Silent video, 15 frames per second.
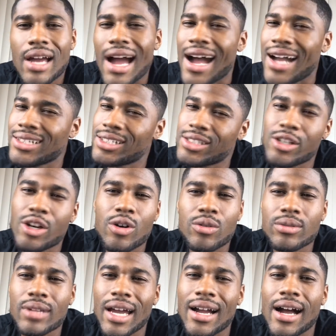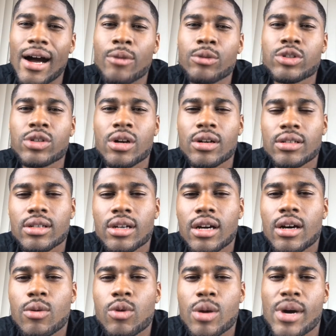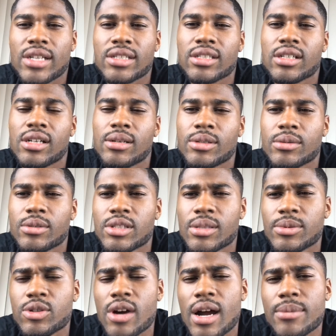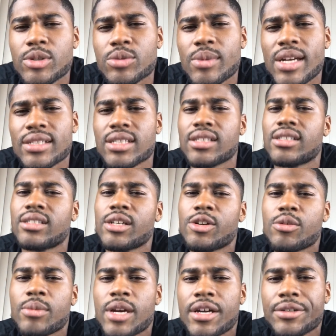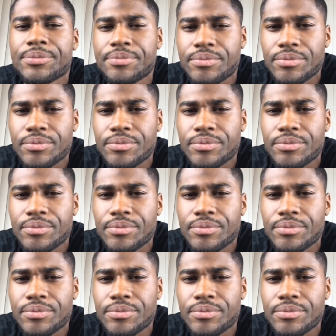I just don't, like I was talking to one of my subscribers, man, Sincere, man.